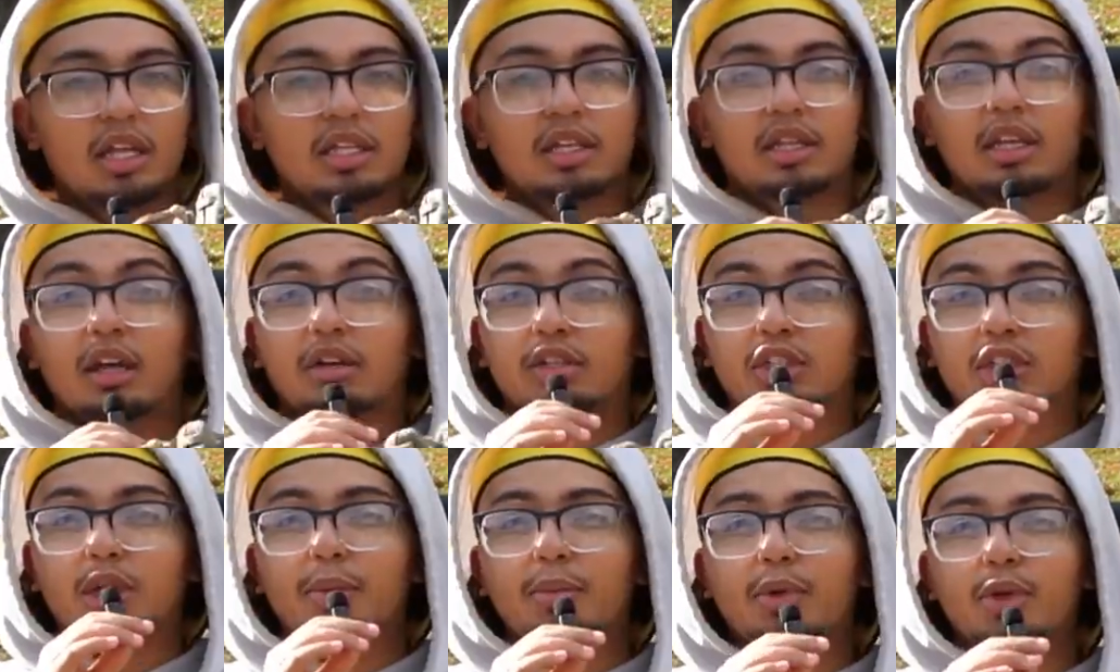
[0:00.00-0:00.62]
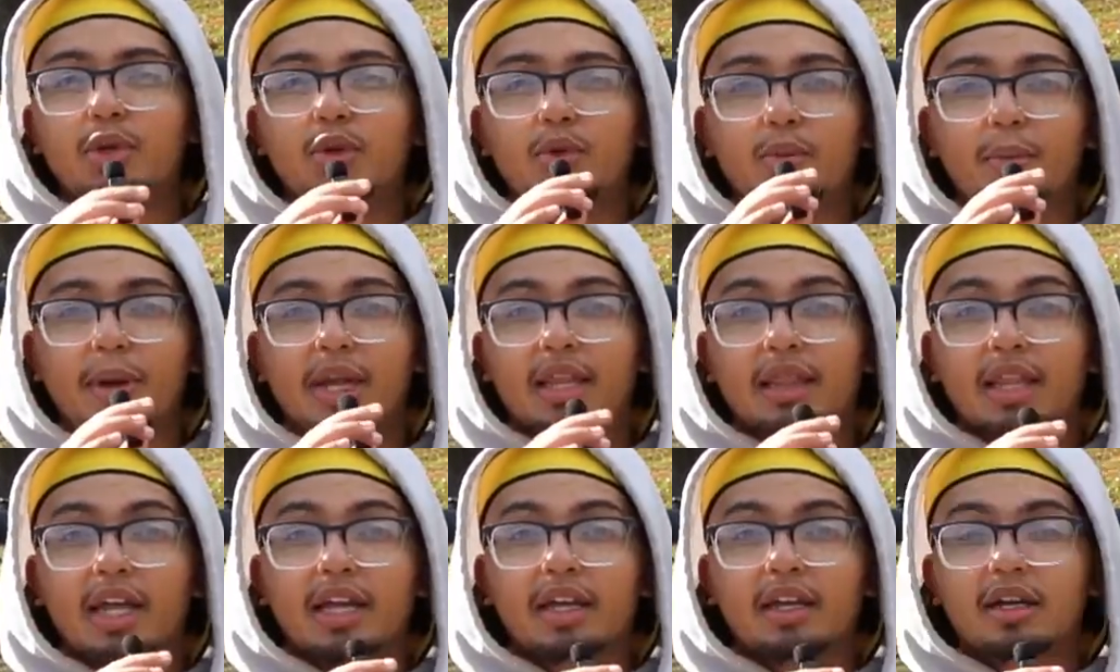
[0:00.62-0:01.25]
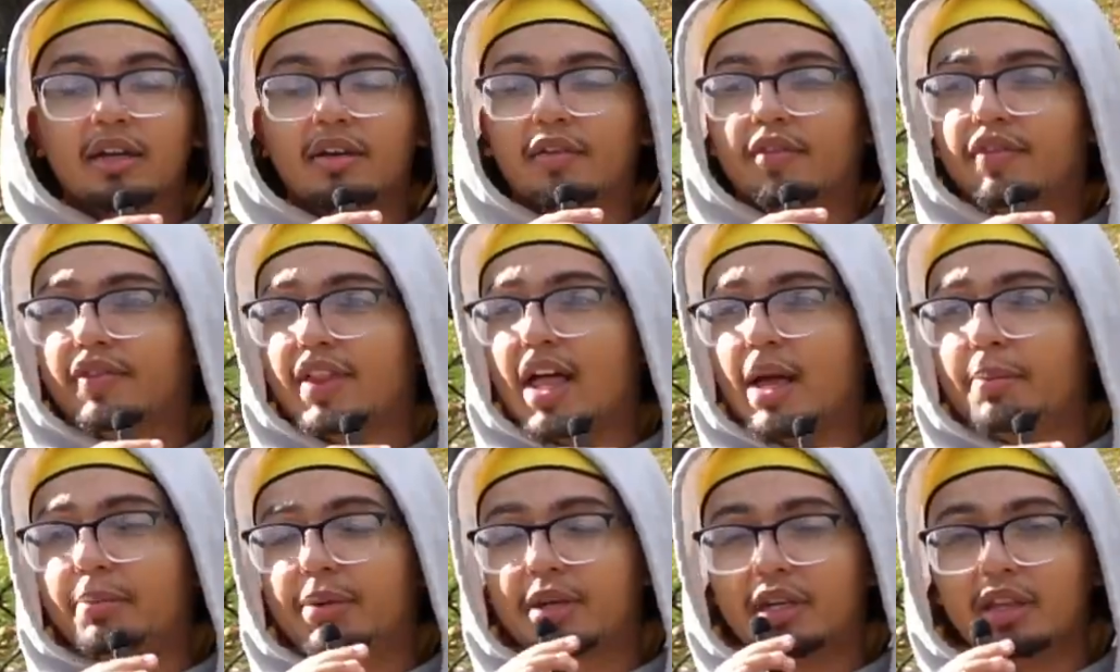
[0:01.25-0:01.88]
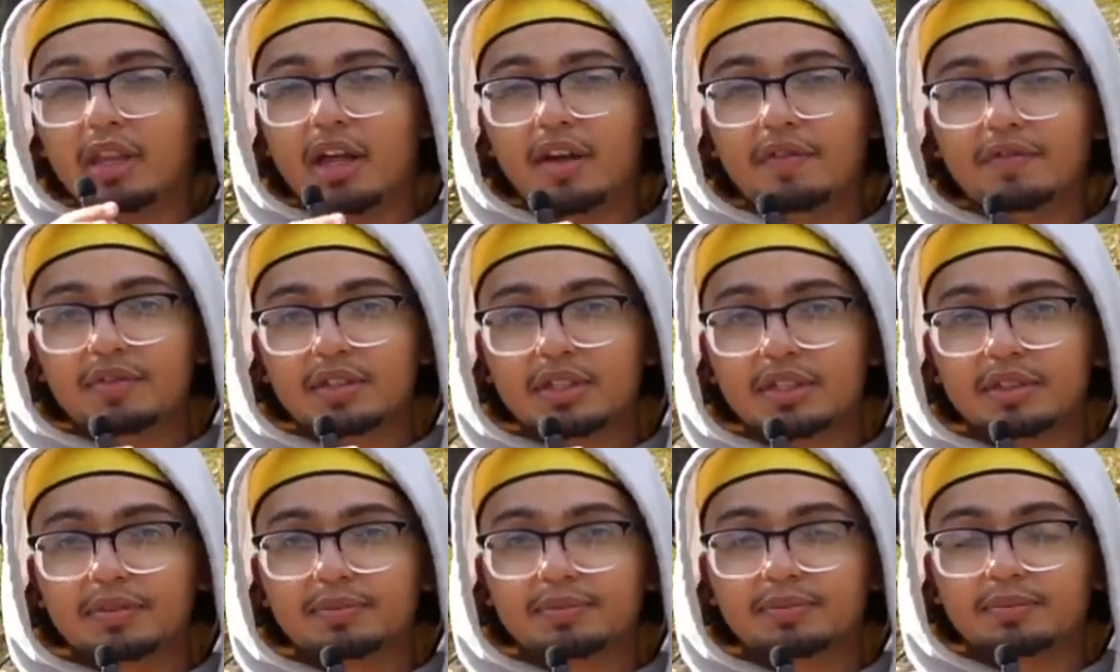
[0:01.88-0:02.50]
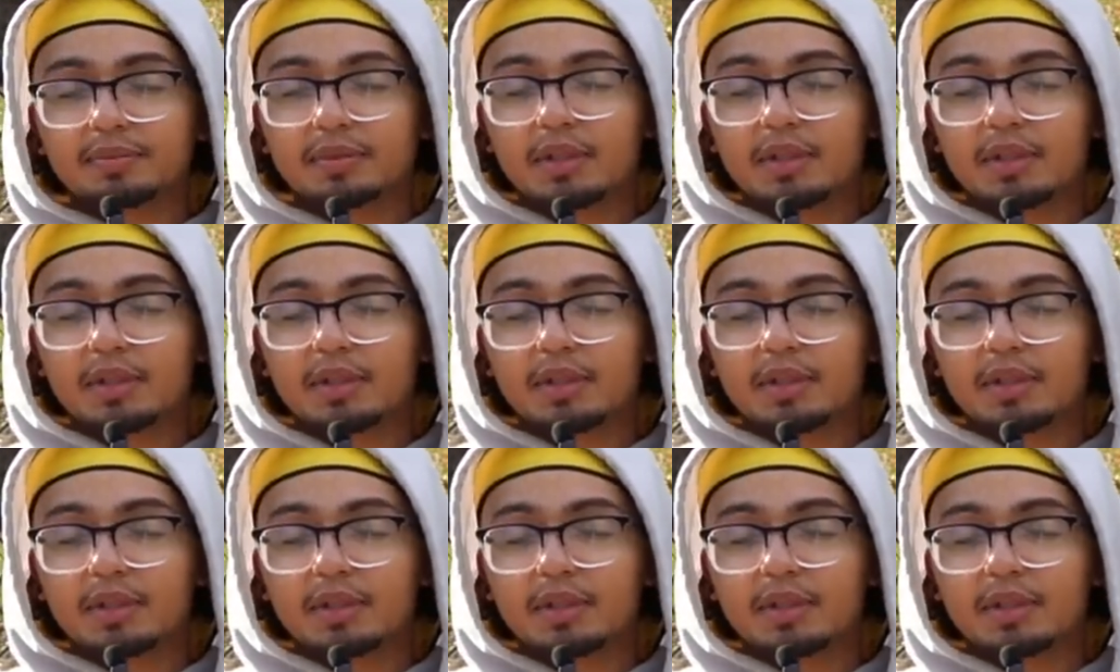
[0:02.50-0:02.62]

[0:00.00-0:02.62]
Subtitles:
Now, some of you may like flappy gloves.